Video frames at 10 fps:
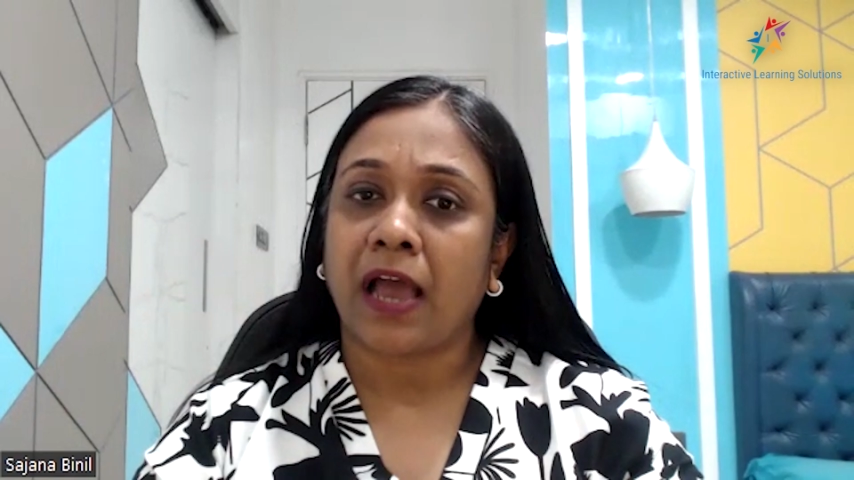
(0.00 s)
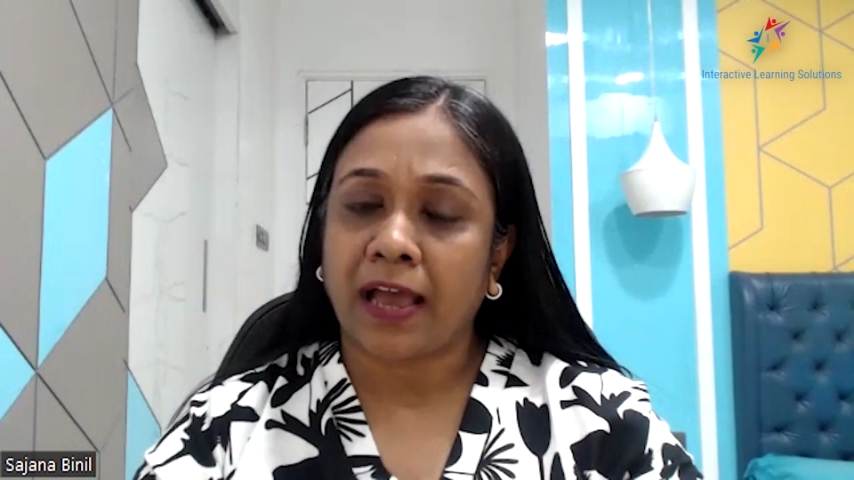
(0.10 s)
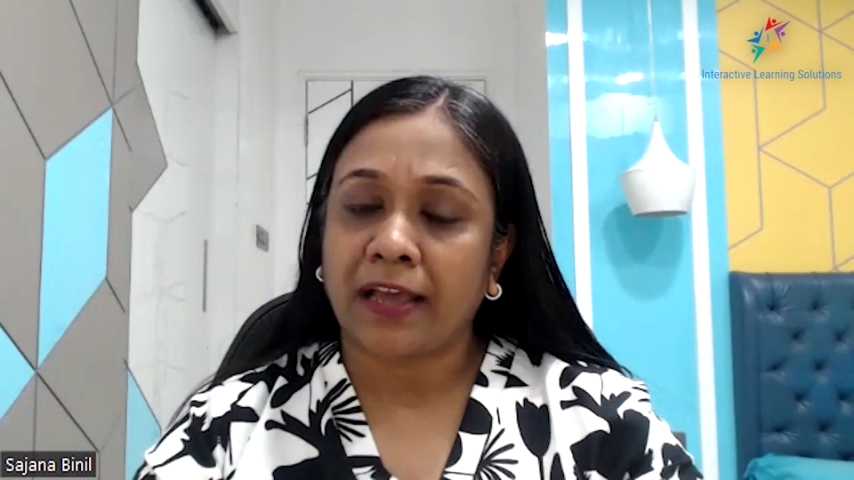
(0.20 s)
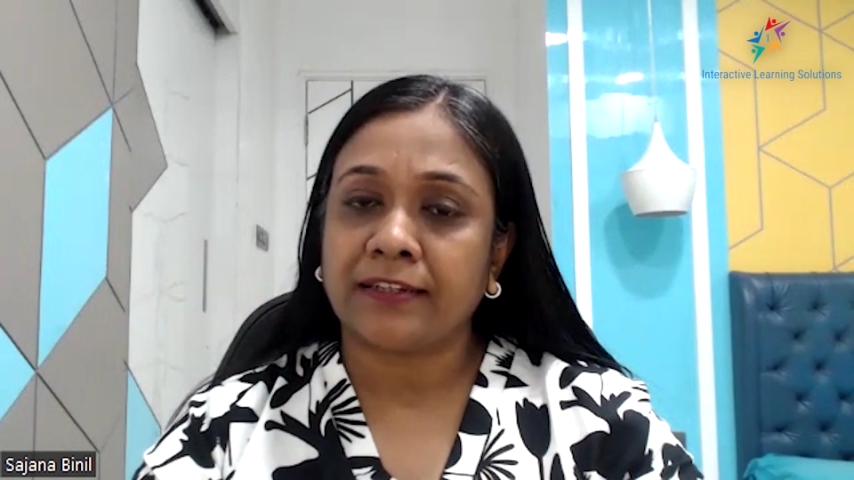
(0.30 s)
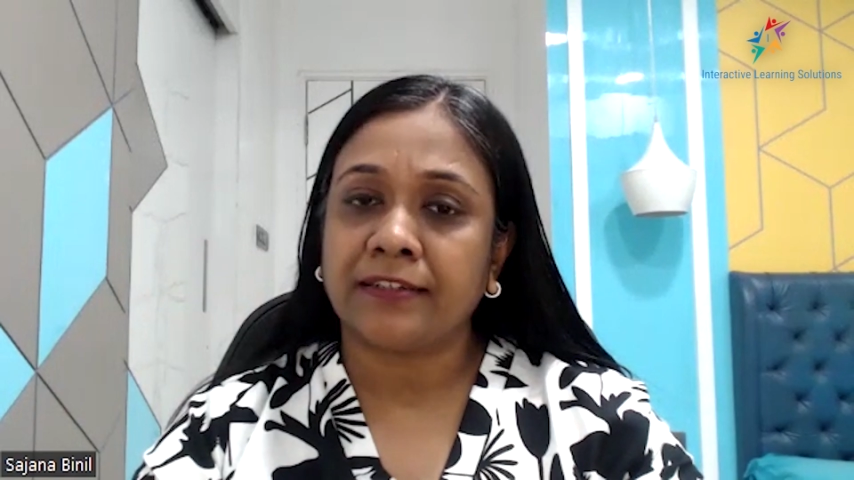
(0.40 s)

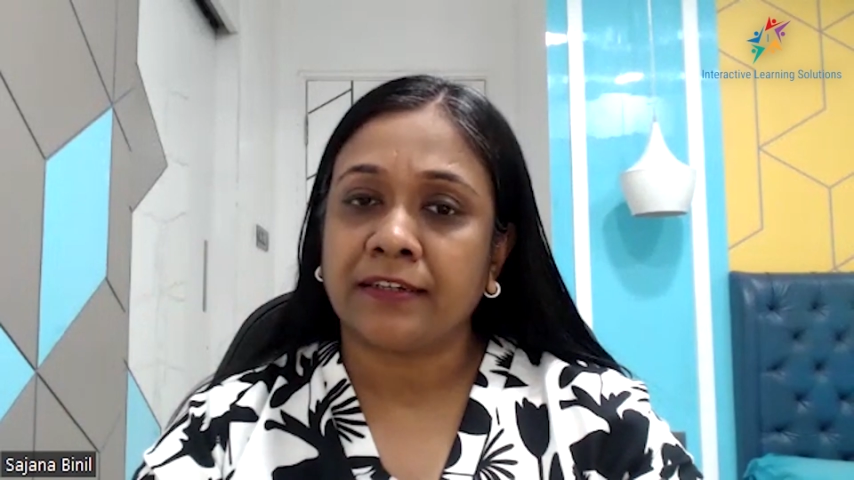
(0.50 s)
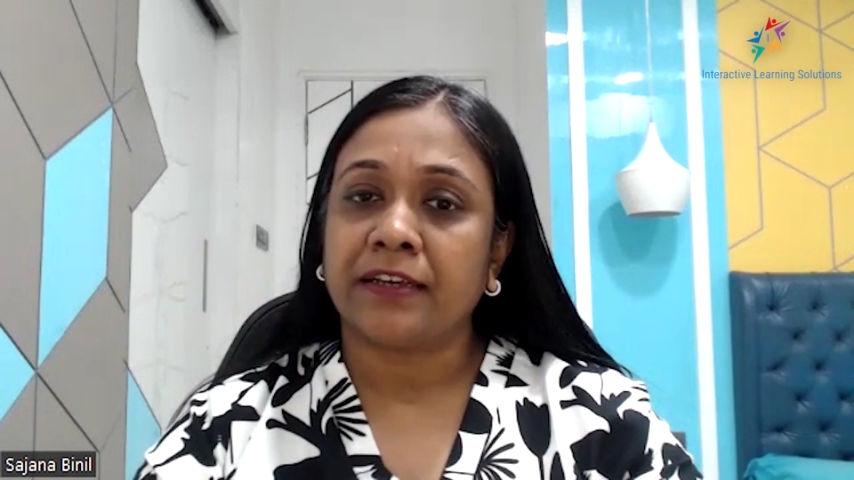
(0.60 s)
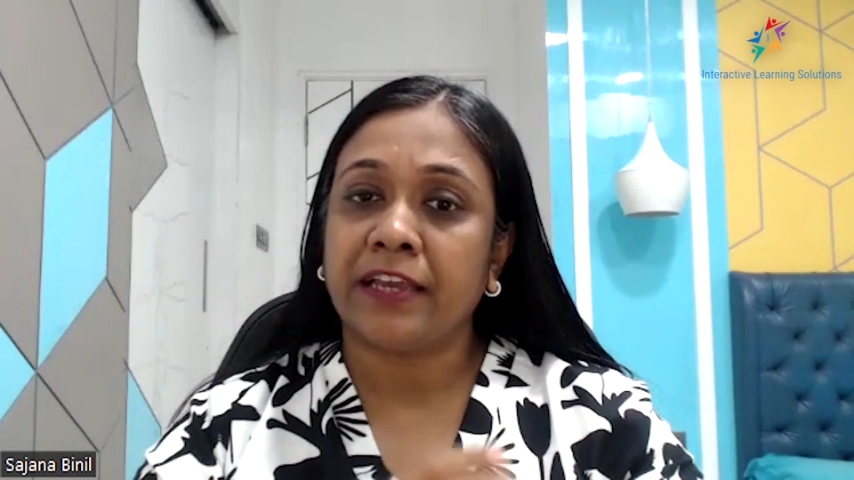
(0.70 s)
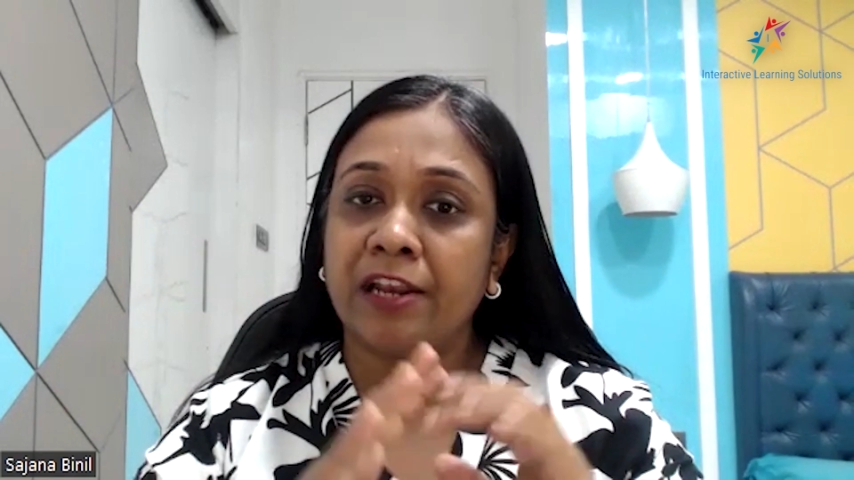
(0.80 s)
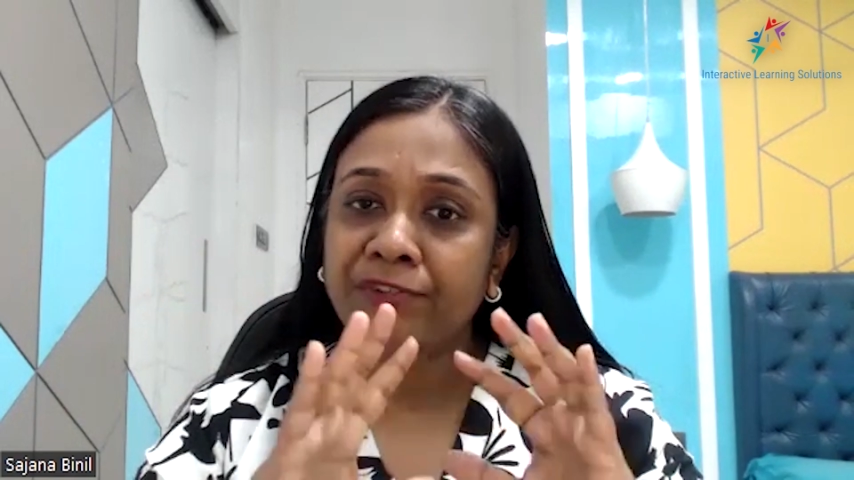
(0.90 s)
and
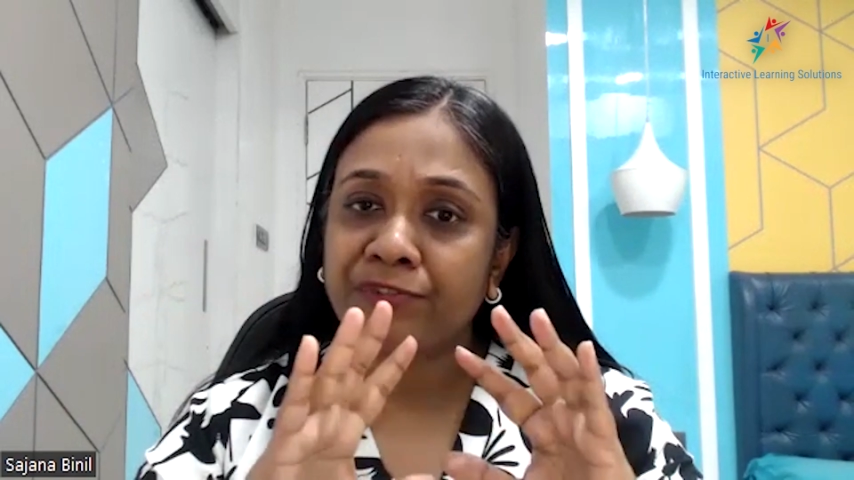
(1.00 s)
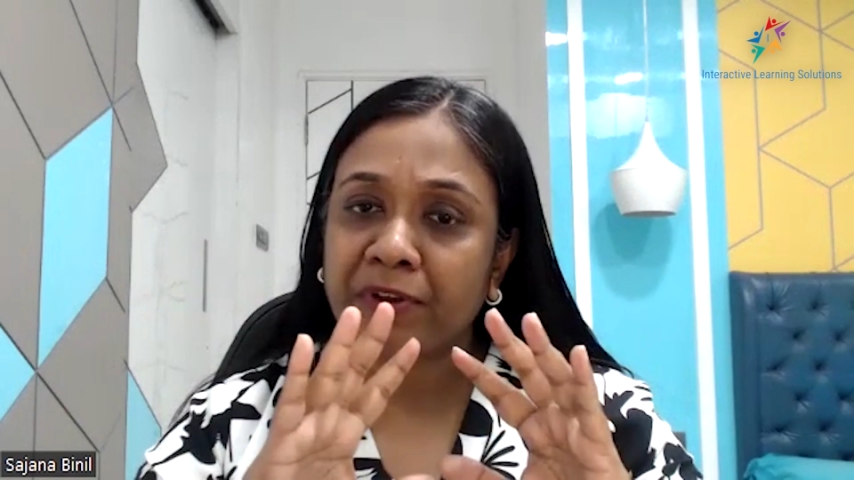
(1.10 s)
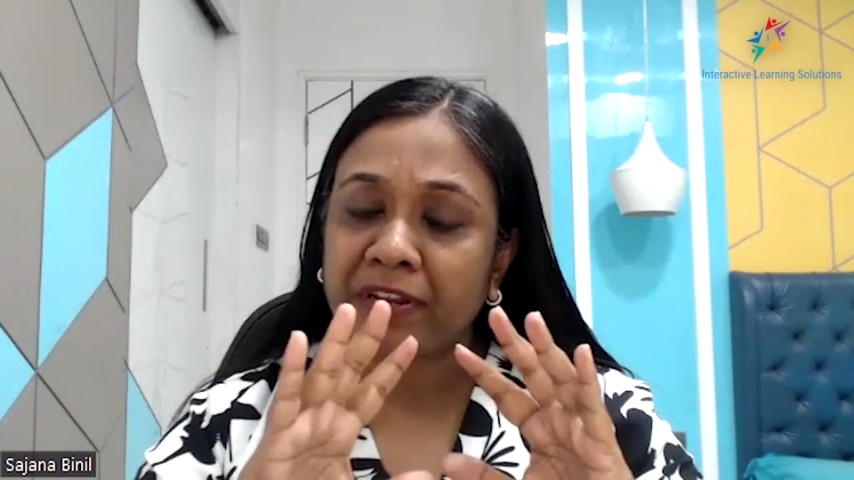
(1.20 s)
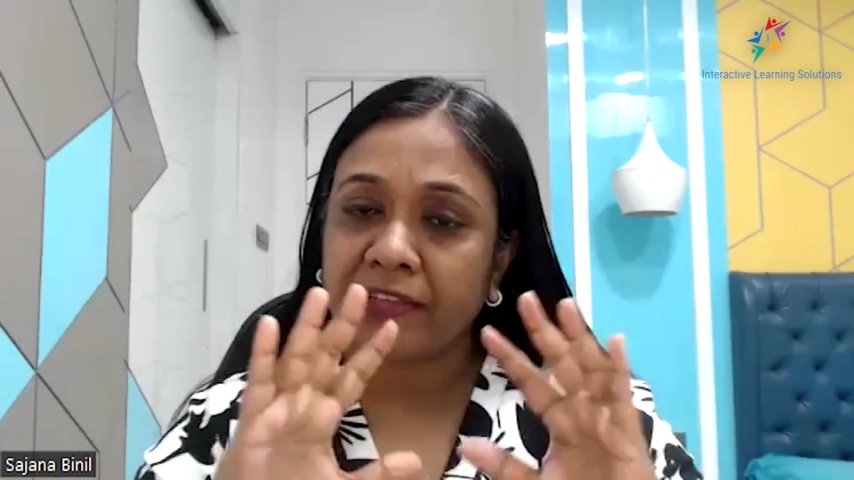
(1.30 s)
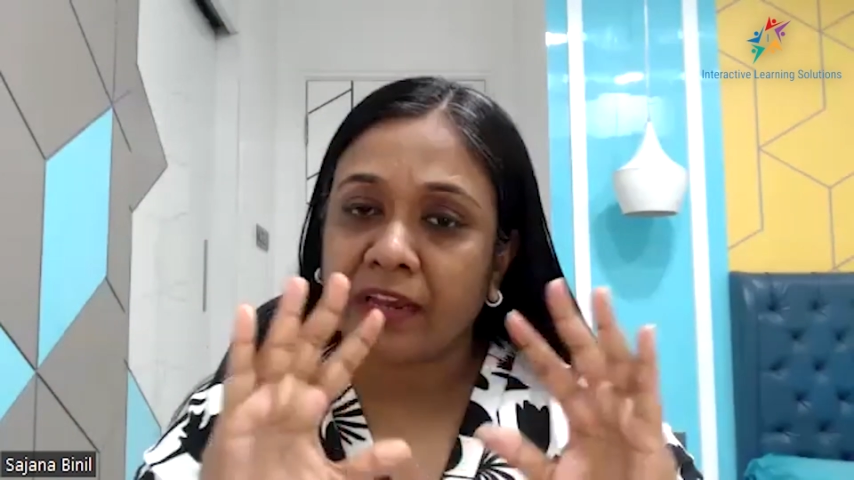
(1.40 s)

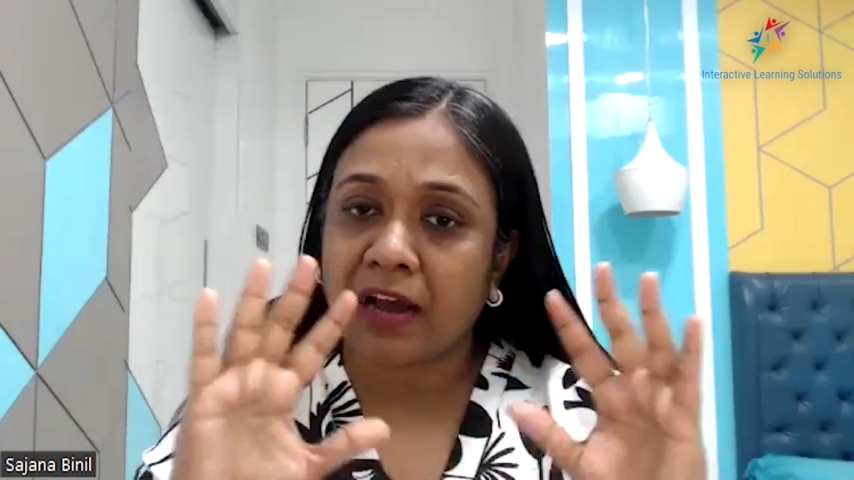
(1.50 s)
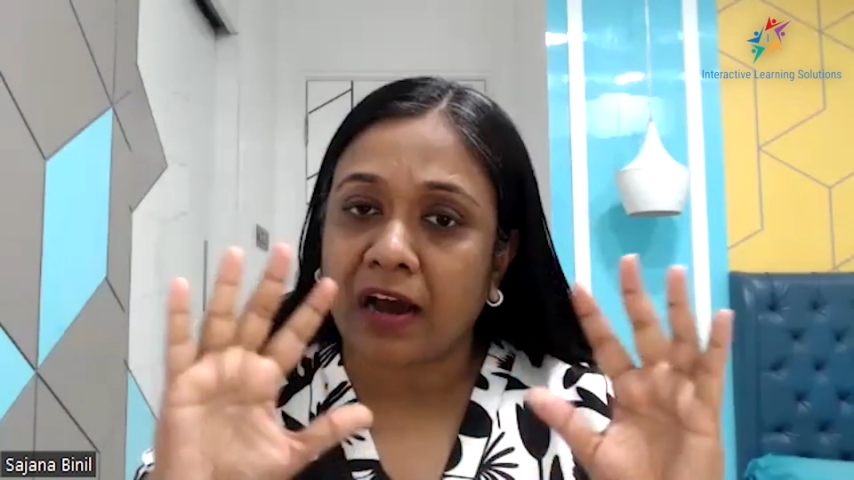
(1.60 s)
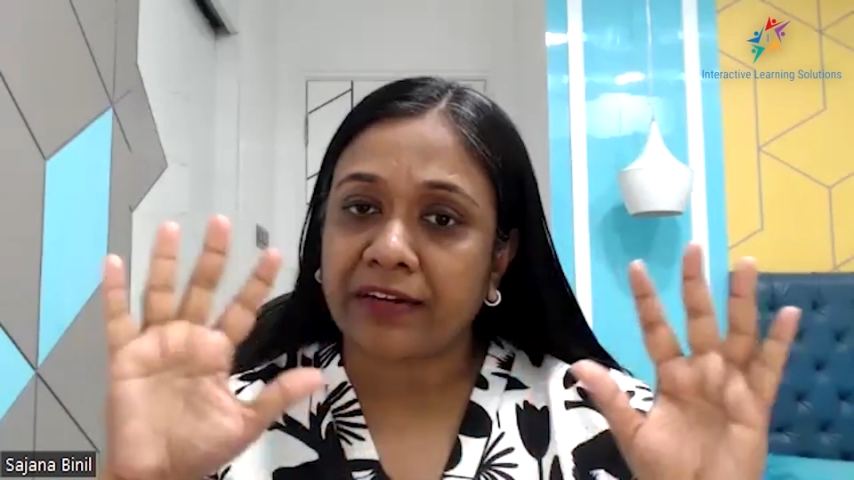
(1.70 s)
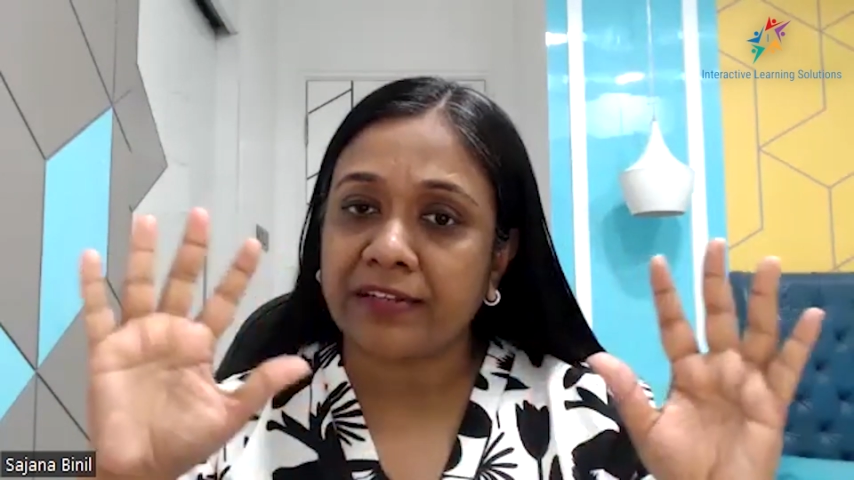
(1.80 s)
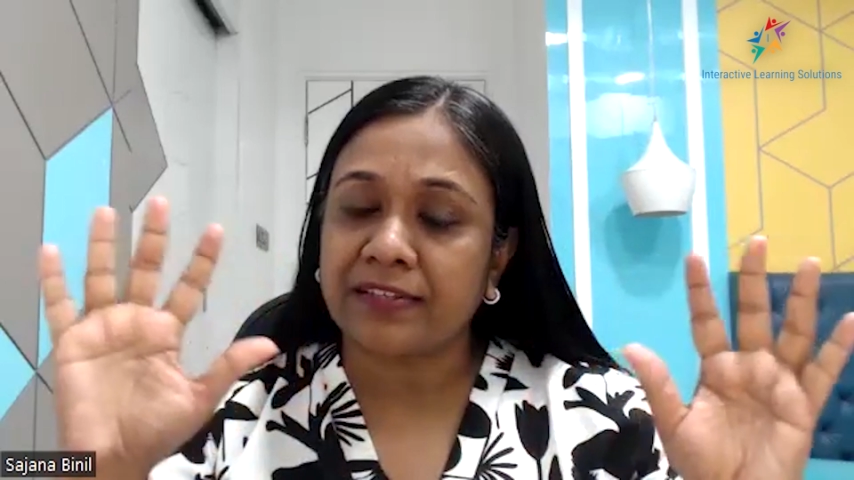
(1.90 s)
illustrate the
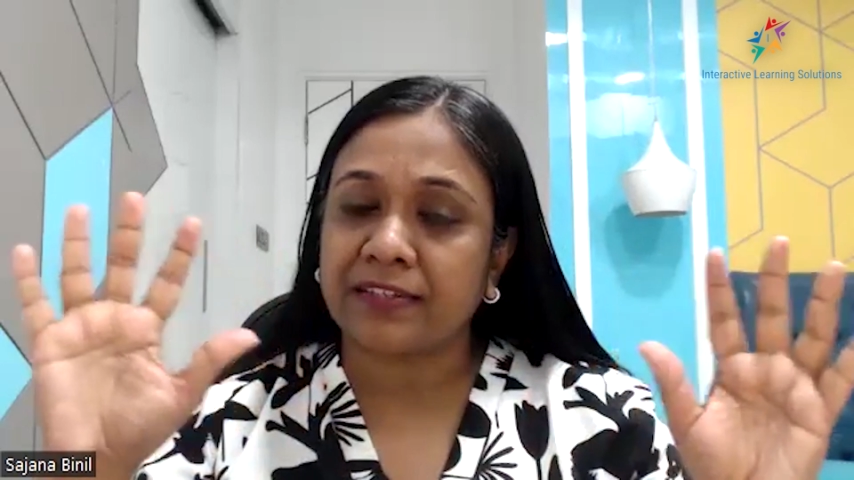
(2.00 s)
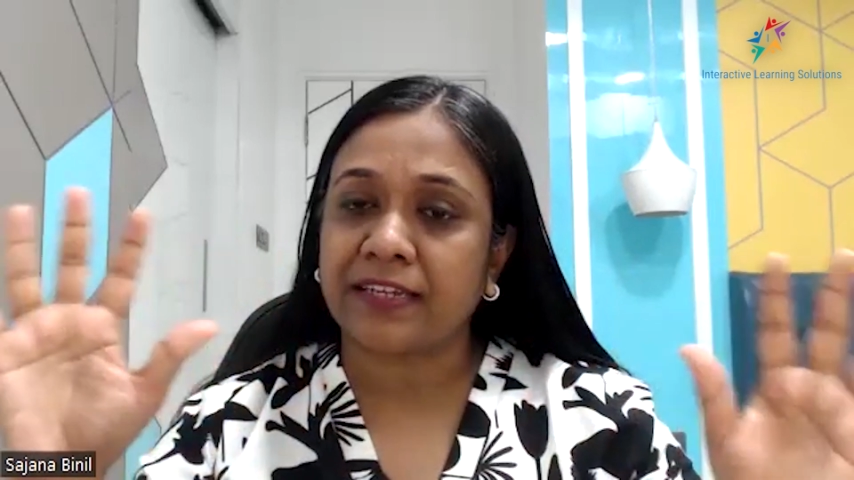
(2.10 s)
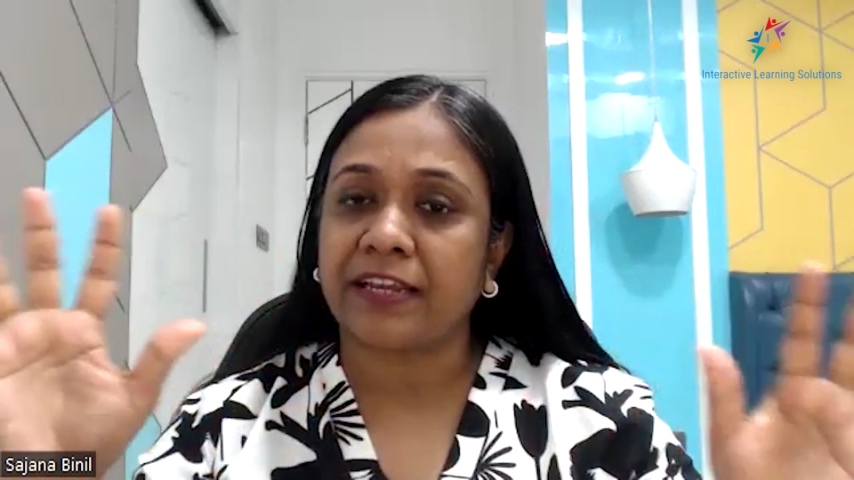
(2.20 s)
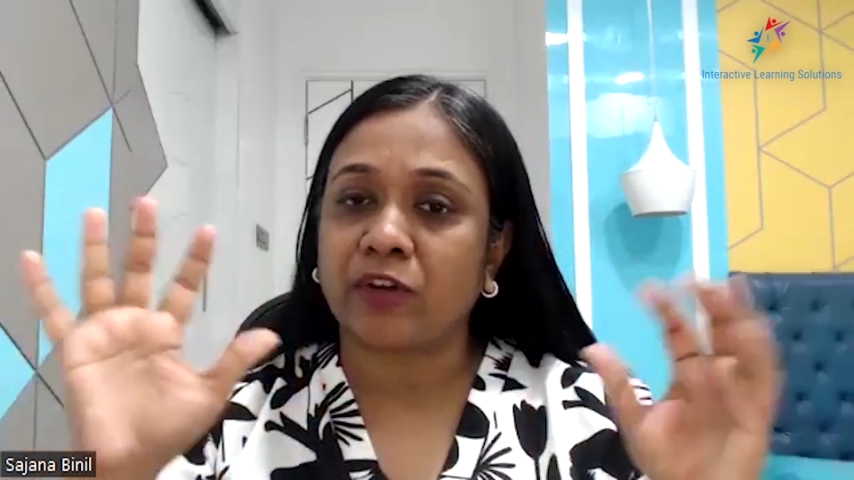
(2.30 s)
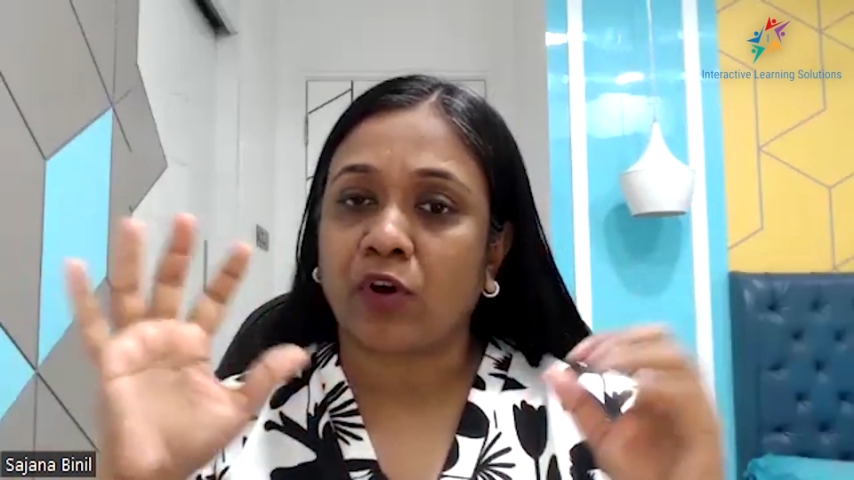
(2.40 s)
current state